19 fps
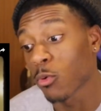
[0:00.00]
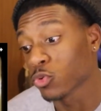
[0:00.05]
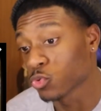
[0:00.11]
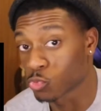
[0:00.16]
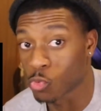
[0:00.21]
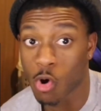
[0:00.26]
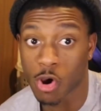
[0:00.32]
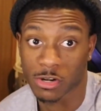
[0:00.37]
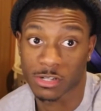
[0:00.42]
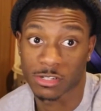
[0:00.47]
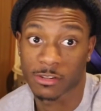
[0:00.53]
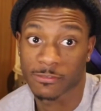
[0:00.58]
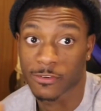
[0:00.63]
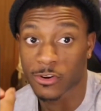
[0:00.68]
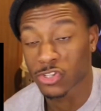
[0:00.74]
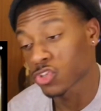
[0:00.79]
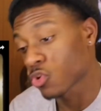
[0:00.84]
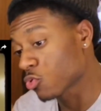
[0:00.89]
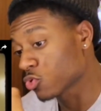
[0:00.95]
was water. The
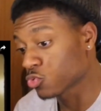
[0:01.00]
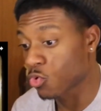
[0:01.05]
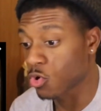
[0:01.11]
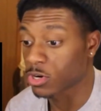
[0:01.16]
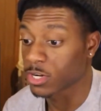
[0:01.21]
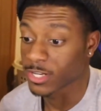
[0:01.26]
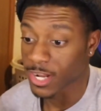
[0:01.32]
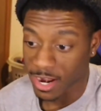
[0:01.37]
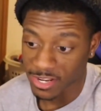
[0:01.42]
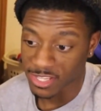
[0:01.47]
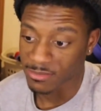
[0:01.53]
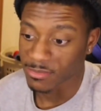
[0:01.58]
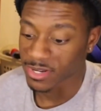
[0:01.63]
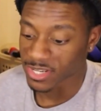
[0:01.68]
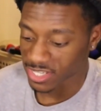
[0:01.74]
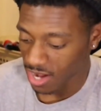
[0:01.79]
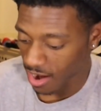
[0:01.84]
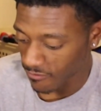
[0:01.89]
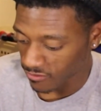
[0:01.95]
first one was water. Now this
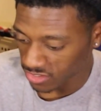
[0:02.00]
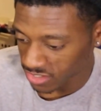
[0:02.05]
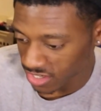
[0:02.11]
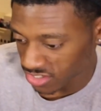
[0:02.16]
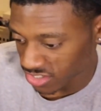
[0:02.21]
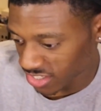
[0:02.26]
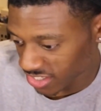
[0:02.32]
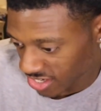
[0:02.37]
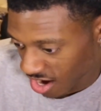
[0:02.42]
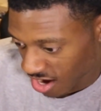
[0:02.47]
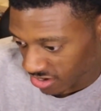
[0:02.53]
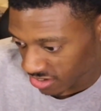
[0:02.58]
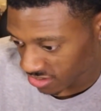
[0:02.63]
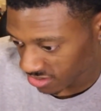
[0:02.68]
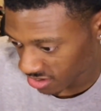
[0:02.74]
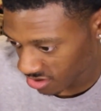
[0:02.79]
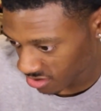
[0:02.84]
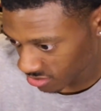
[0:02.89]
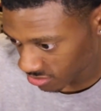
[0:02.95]
money conversation. Let's hear how
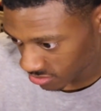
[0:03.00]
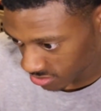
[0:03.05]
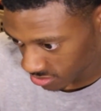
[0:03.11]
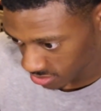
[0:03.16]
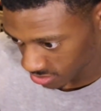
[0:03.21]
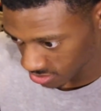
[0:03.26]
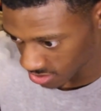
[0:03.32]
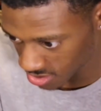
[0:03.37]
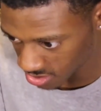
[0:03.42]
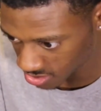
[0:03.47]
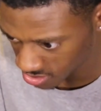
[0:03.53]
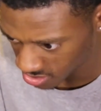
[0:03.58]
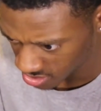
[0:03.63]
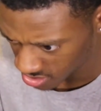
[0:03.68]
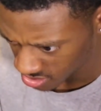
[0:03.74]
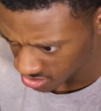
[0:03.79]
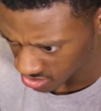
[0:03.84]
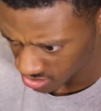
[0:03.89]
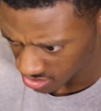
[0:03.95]
this sound. Don't even
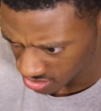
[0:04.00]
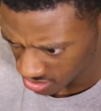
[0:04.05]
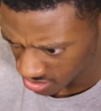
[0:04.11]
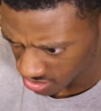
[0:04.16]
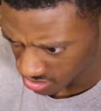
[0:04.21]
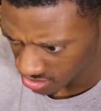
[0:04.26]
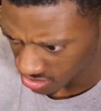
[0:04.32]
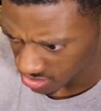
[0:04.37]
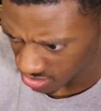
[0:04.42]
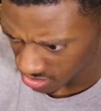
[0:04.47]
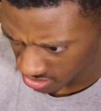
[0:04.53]
wanna talk if it ain't